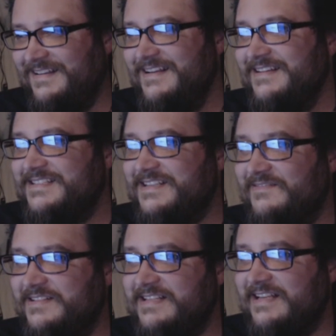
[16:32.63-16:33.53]

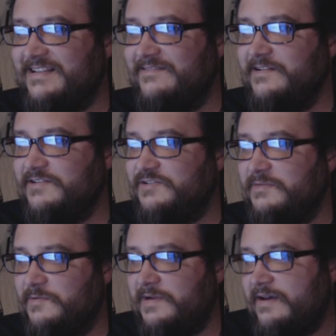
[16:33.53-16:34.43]
Someone said that Real
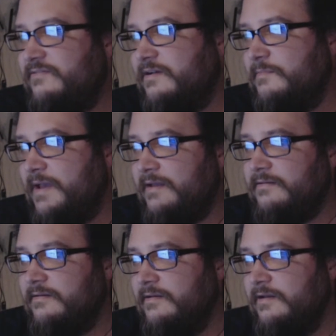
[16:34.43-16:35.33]
Streamer would have a command
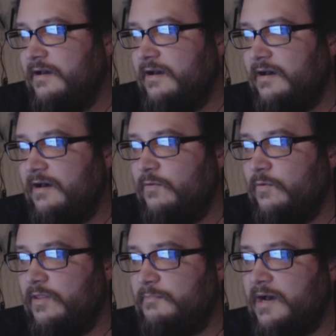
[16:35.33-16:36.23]

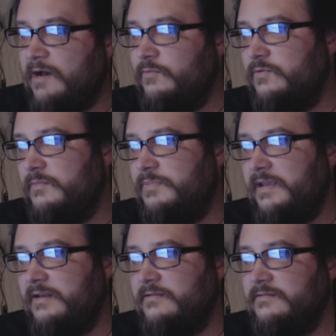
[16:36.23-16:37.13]
where the bot would
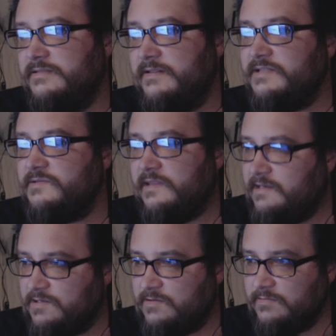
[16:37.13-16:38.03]
repeat. So that's what they
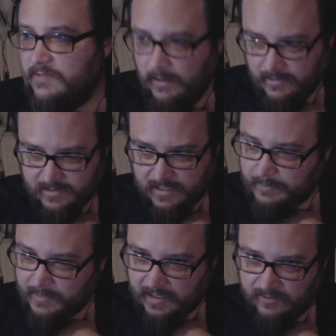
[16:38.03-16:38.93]
do. See, I'm not